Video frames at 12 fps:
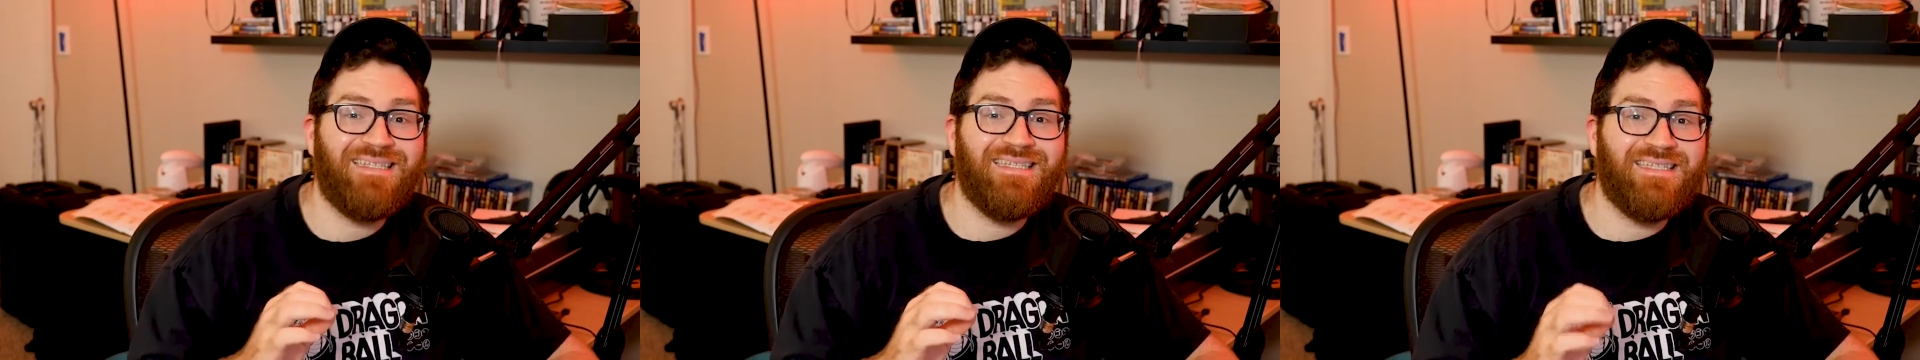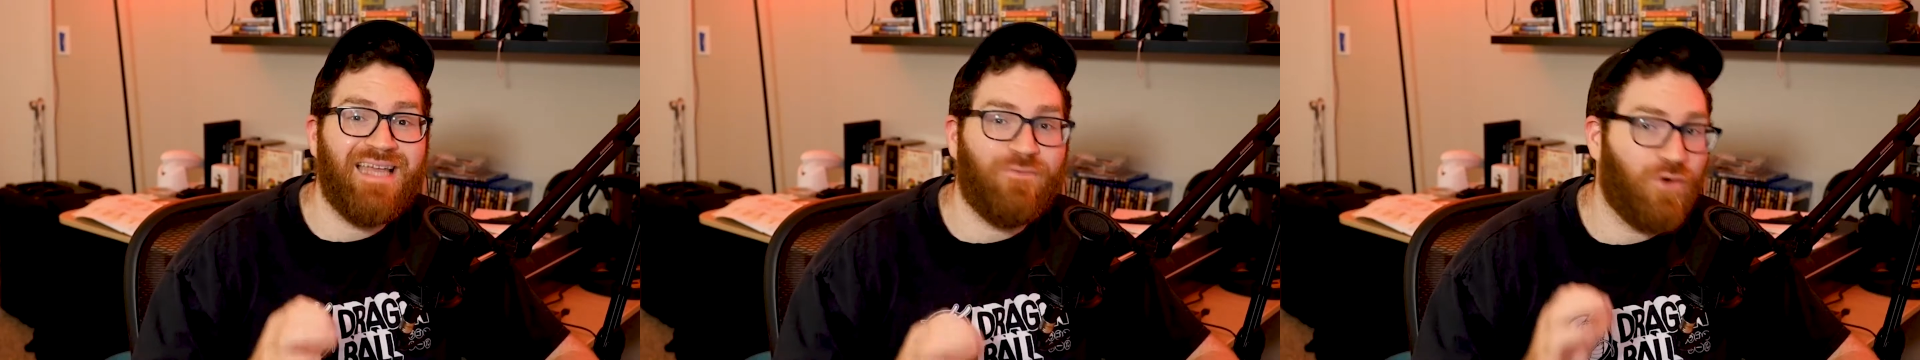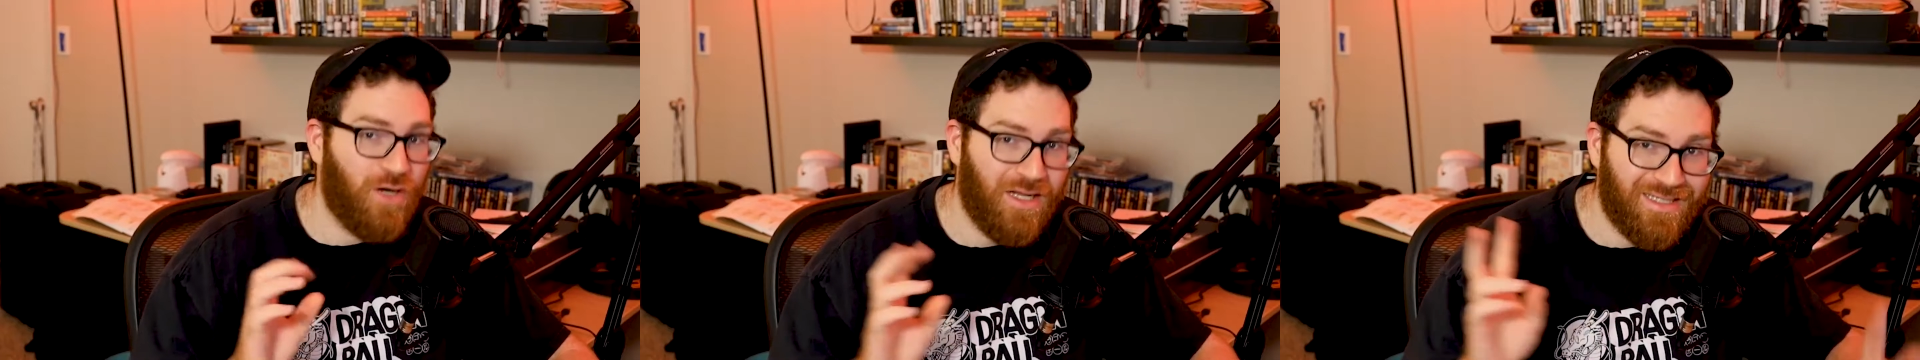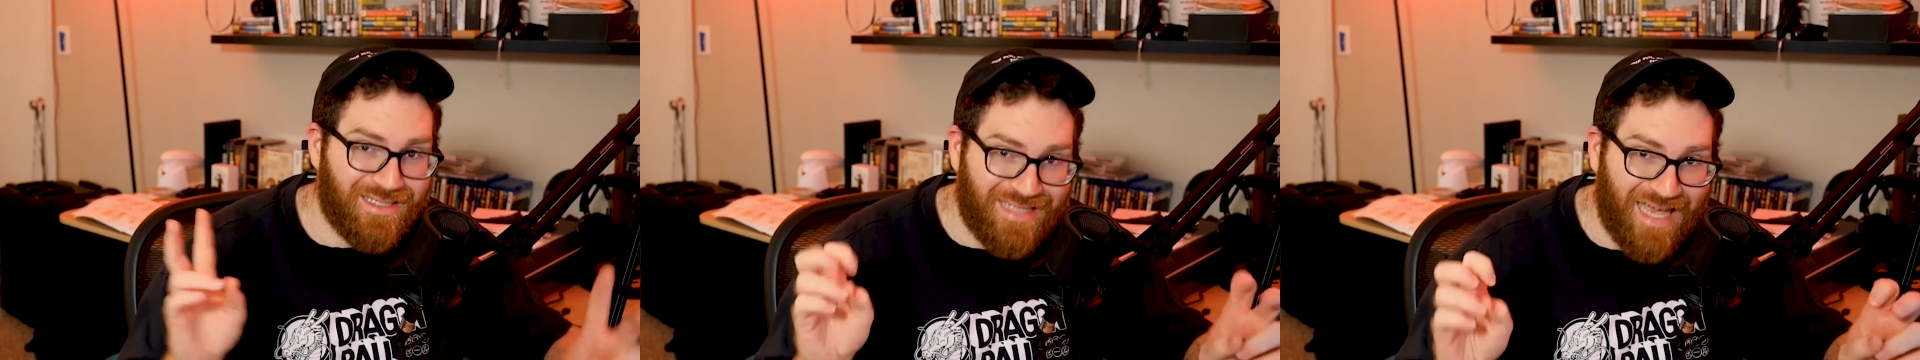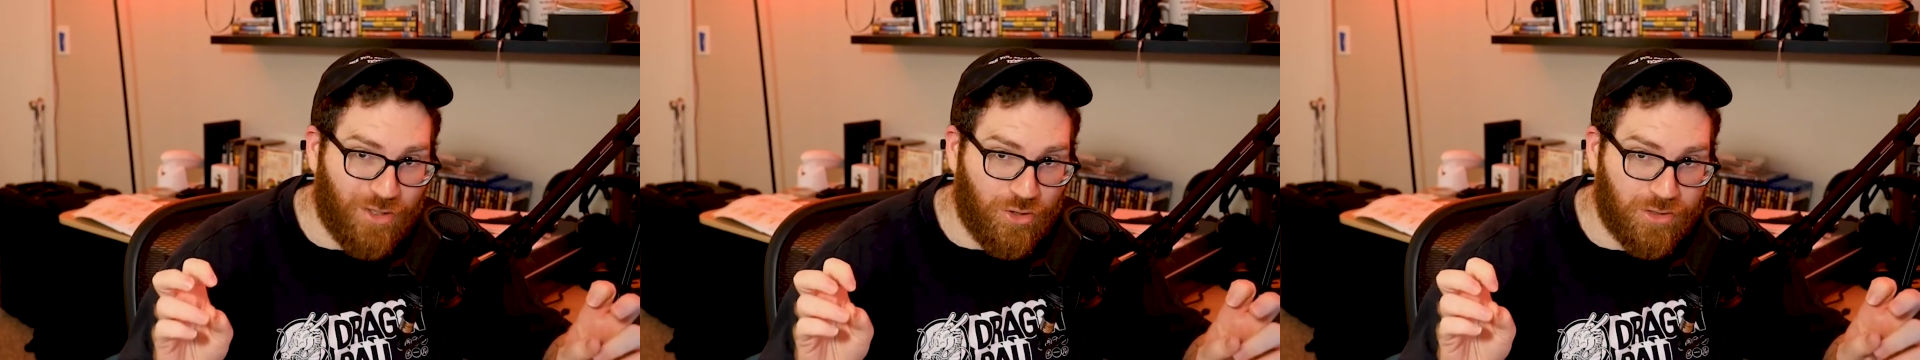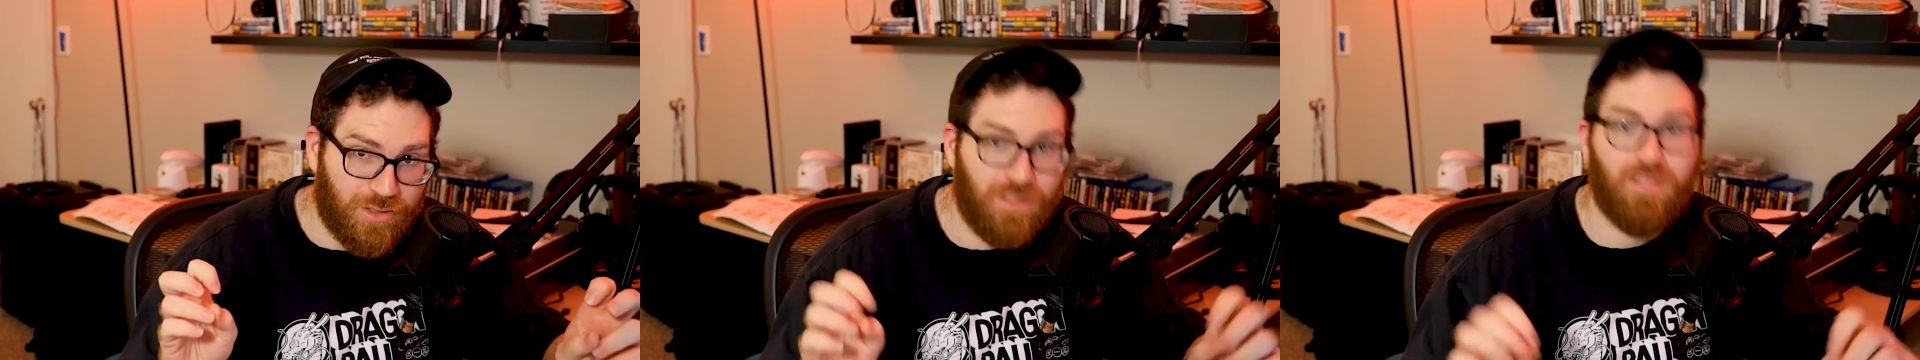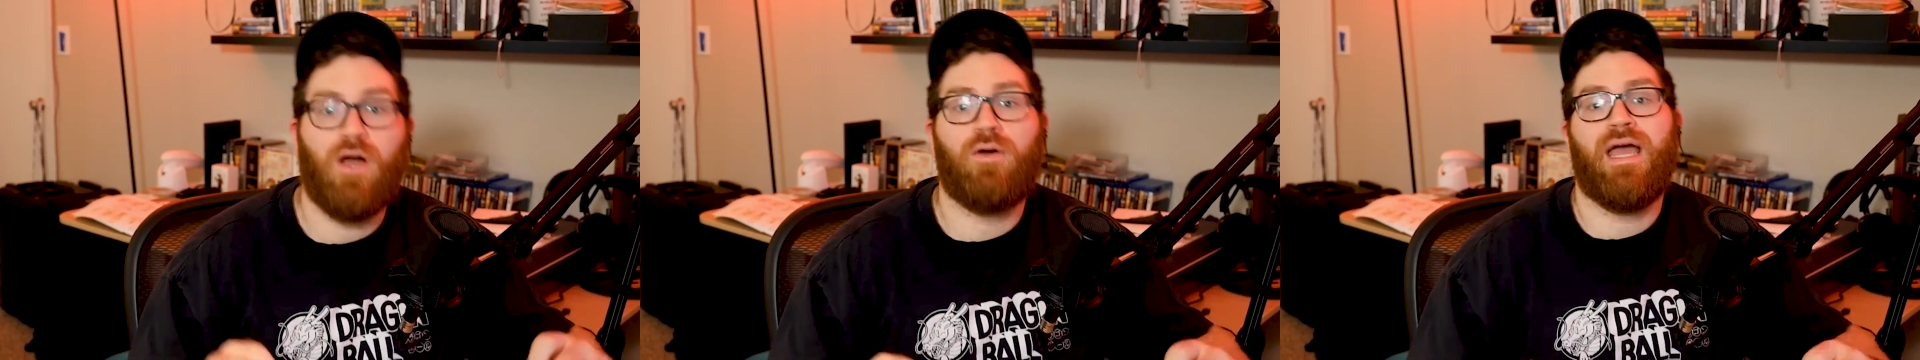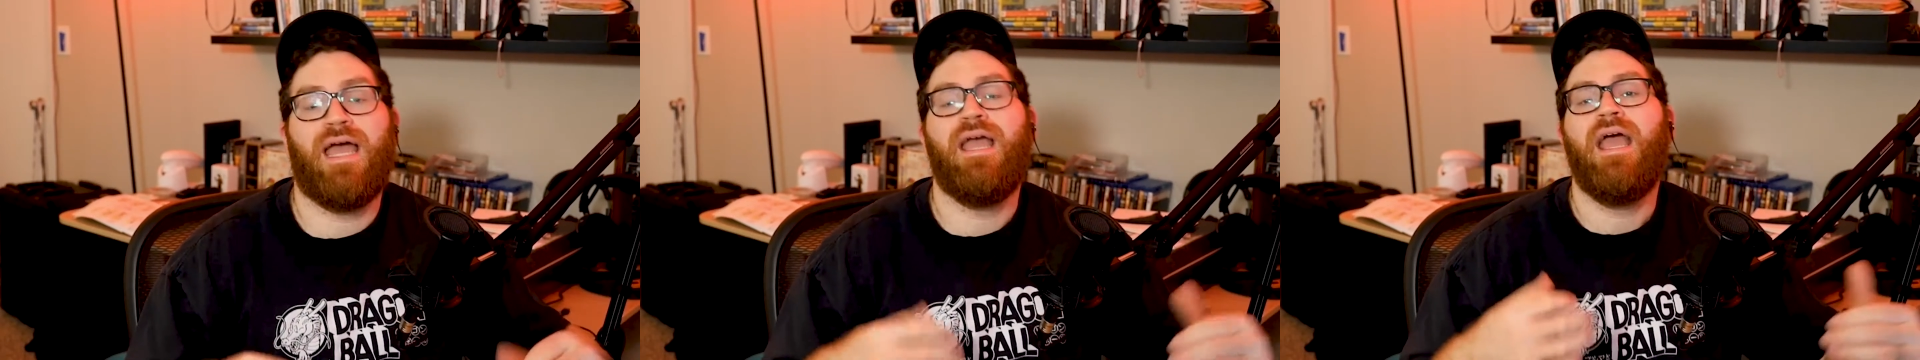is never settled,
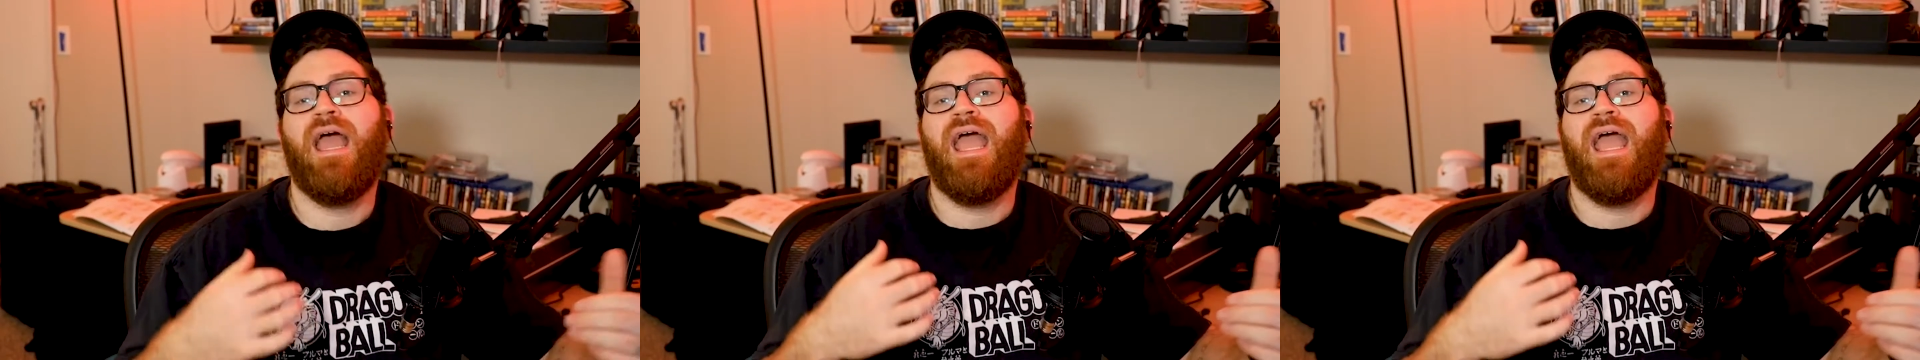okay?